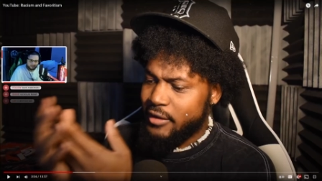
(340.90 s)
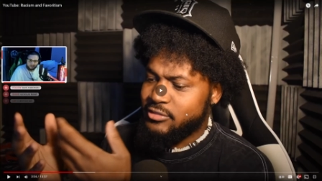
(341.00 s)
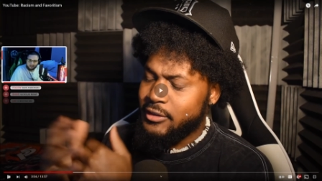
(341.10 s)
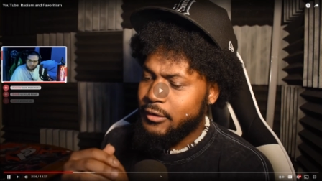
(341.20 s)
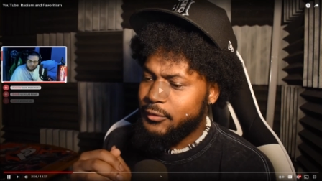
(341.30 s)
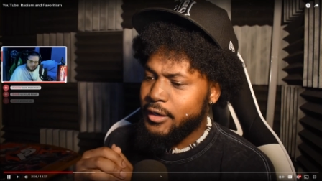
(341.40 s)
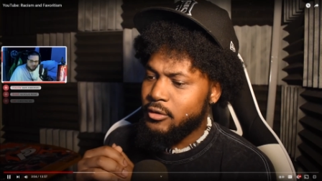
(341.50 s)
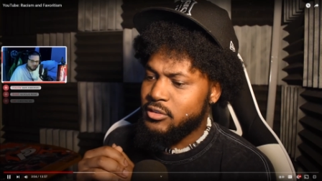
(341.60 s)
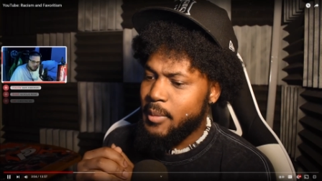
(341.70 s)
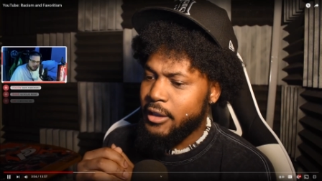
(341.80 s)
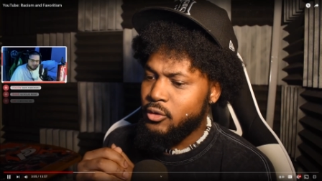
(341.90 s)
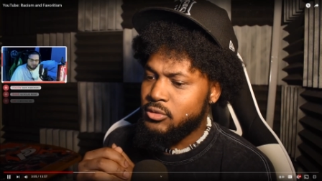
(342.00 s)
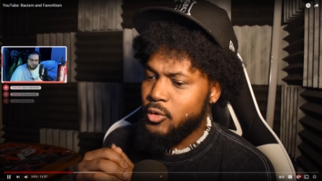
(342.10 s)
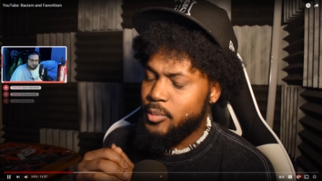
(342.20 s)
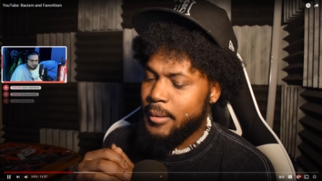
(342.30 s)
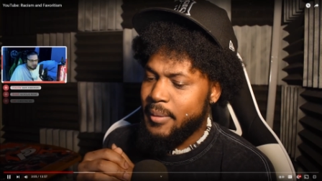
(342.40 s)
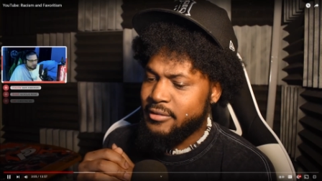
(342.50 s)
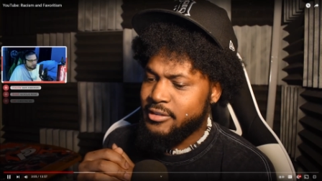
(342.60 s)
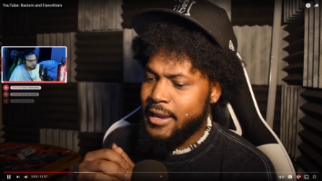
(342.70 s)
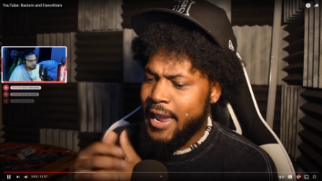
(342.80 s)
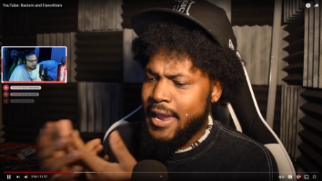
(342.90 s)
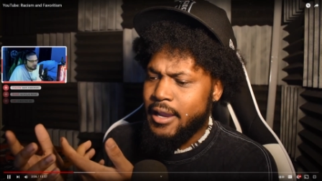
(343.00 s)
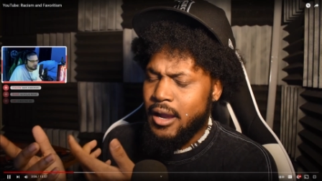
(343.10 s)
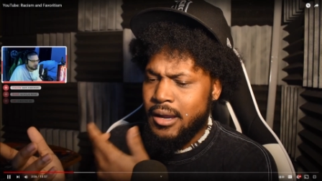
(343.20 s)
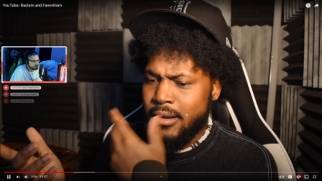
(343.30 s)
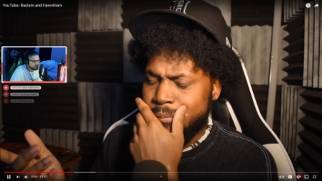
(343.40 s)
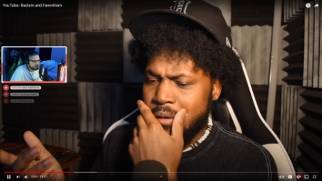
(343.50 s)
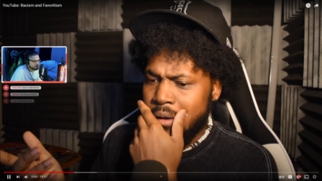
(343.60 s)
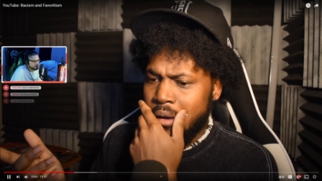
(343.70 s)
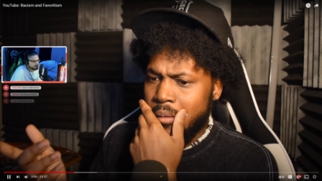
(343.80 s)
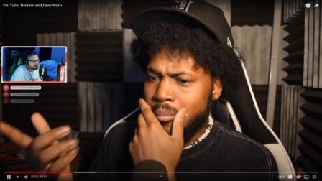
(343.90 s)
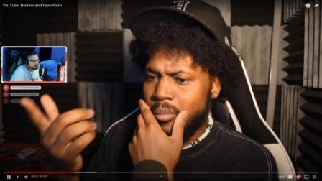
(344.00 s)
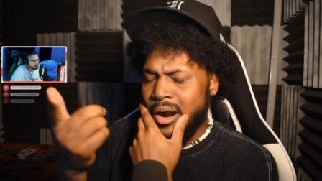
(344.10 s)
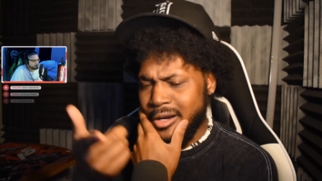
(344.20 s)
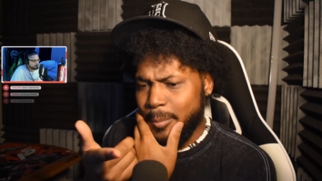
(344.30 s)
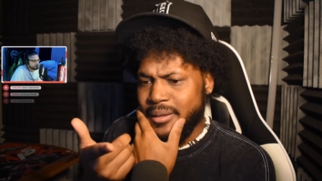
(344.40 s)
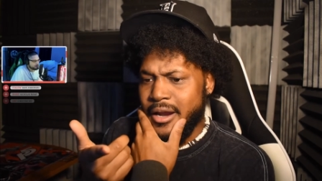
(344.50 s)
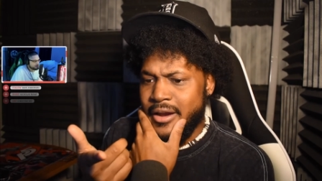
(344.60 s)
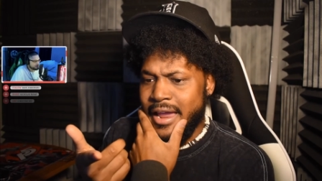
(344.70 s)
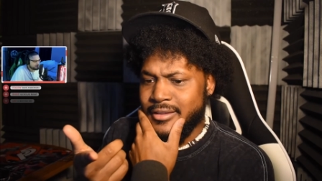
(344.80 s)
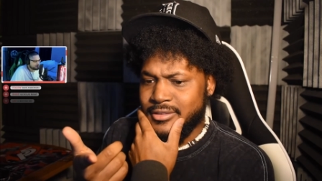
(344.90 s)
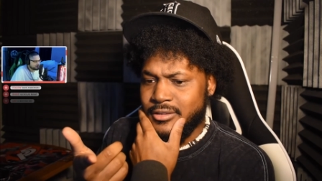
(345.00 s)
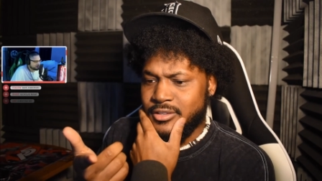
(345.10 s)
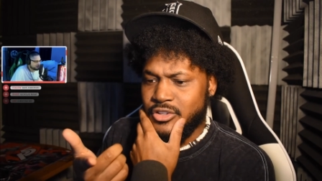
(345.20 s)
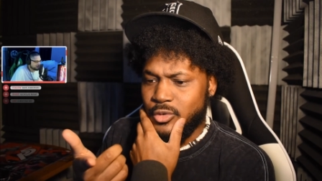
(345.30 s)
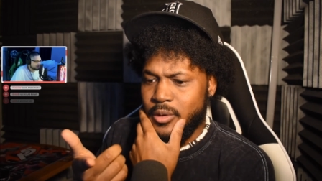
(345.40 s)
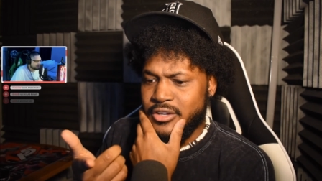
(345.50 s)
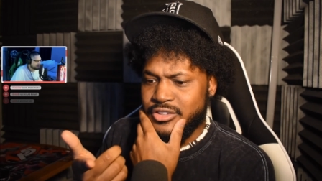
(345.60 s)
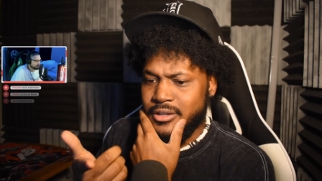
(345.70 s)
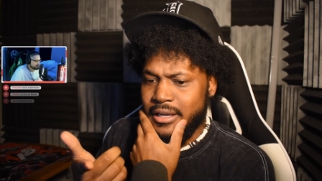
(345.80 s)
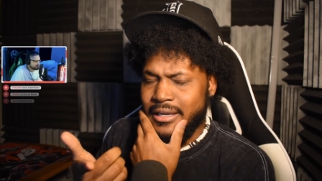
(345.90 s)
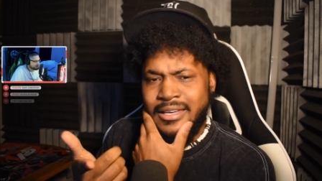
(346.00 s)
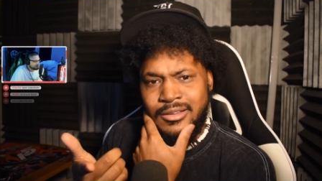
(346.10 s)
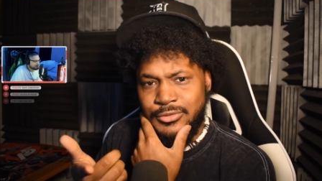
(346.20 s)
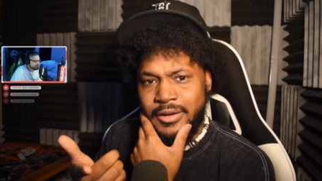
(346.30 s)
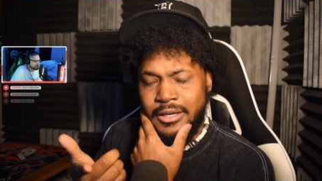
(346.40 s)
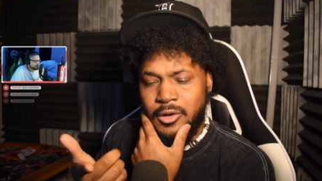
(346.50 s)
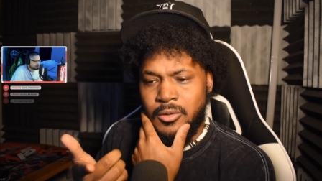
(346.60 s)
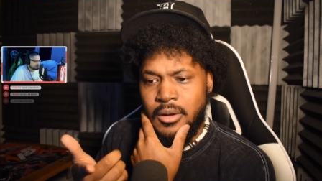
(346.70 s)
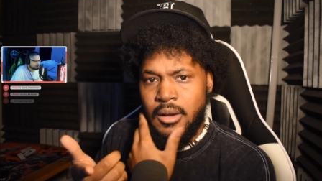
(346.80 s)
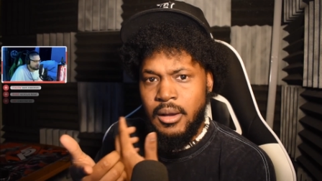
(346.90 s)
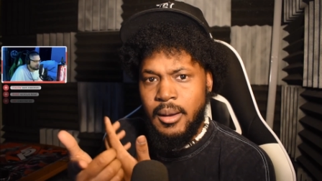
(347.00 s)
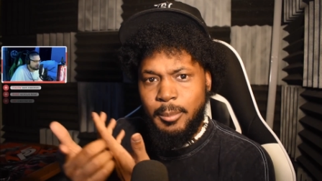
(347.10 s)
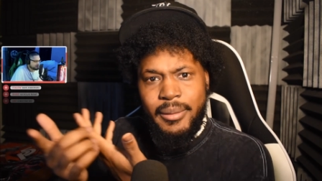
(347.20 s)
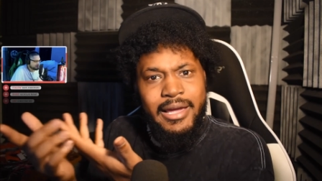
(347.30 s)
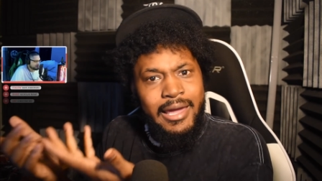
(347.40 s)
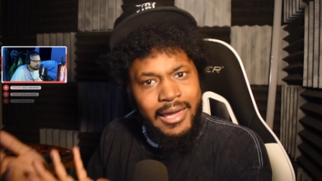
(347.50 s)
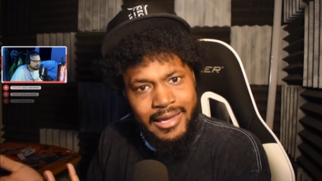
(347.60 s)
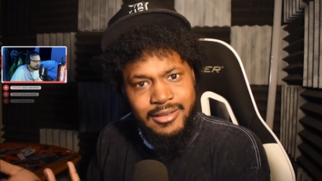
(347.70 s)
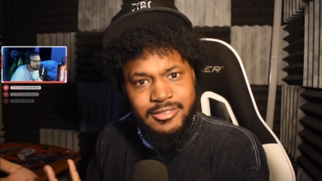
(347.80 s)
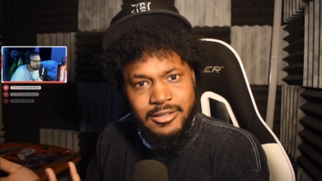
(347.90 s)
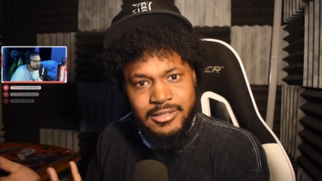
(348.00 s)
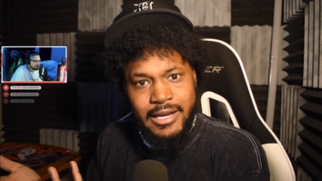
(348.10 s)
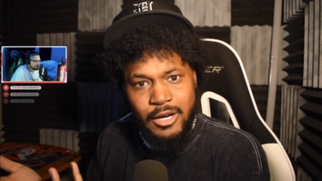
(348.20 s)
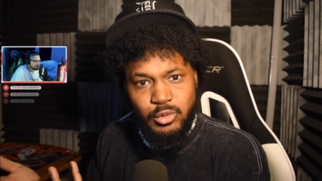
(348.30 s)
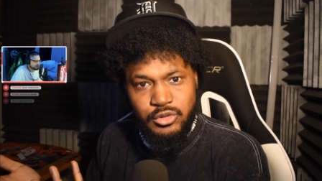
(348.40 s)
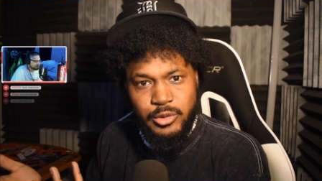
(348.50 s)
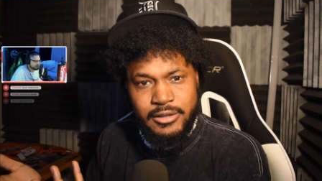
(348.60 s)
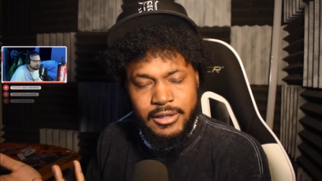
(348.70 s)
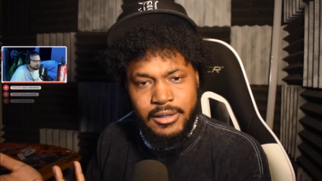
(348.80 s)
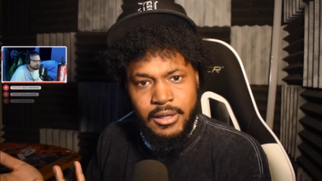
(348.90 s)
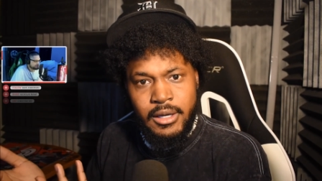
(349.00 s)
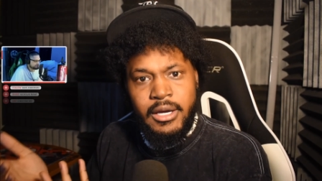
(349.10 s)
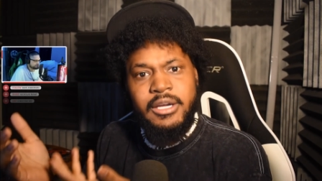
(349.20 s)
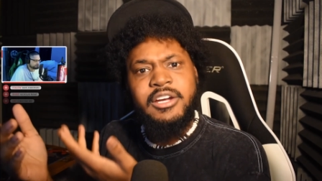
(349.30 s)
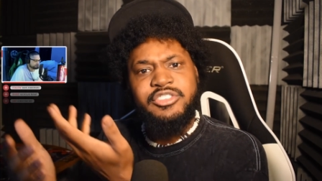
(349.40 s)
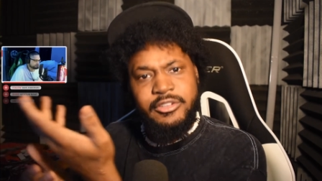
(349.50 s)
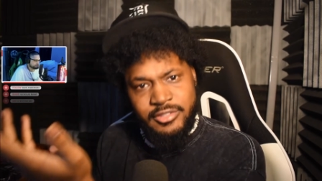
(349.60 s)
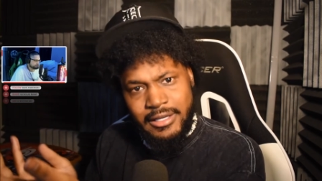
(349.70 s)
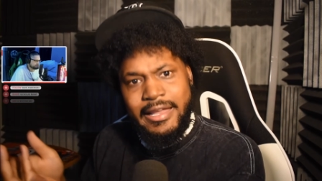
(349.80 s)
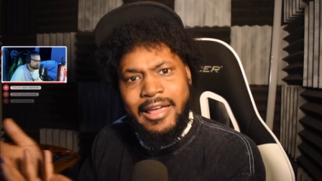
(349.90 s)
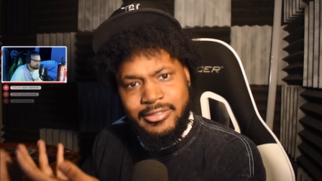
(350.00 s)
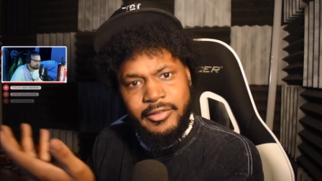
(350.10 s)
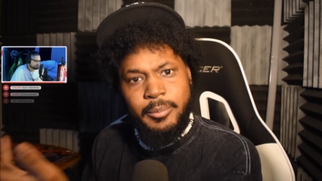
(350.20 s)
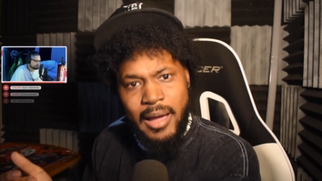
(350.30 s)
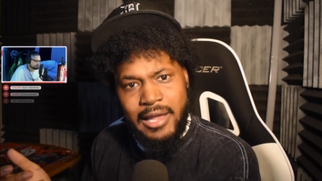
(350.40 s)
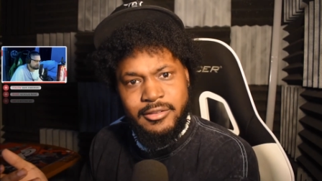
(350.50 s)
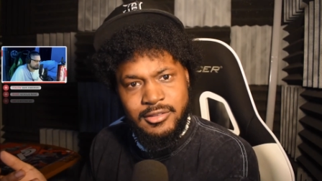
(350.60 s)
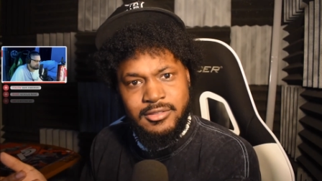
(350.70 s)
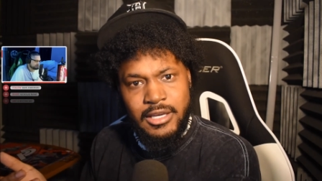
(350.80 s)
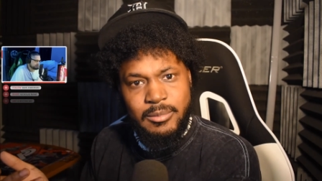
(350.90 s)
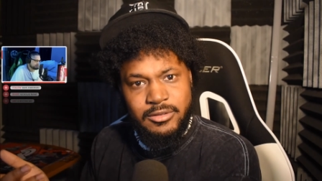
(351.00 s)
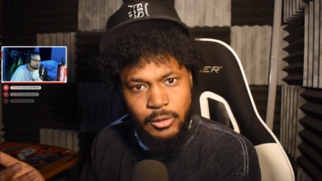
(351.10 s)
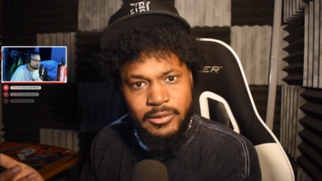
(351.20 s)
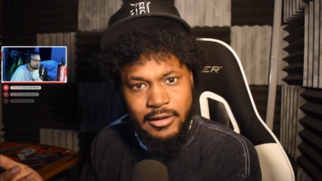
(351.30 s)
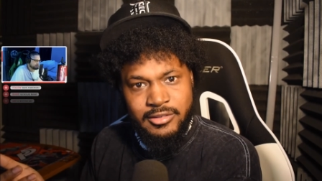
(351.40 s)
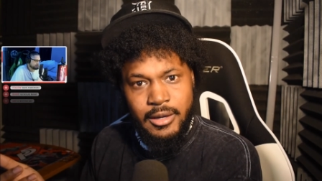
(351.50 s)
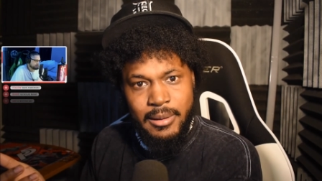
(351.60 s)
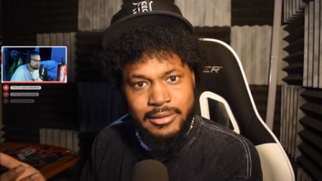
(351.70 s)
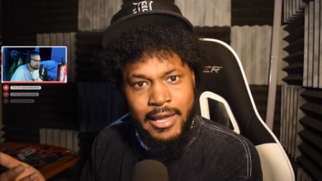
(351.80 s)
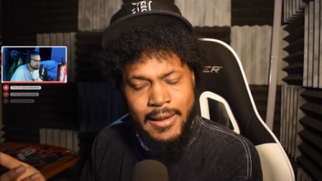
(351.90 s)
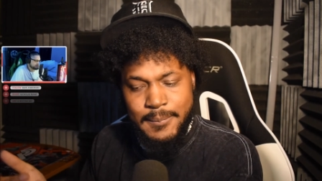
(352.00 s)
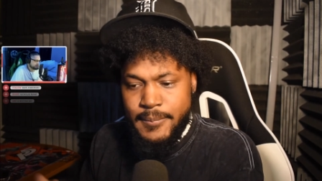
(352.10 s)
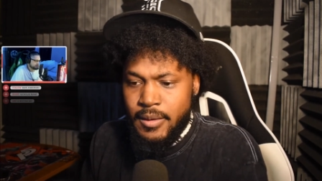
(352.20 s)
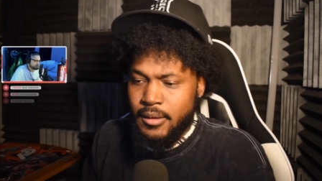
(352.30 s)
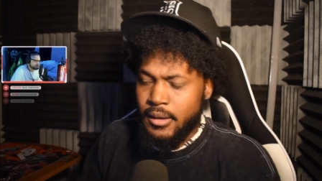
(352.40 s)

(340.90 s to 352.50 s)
In the video to my YouTube rep, I say, hey, Markiplier has this situation in his video, but his isn't age restricted. Could you send that to the policy team and see what they say about that?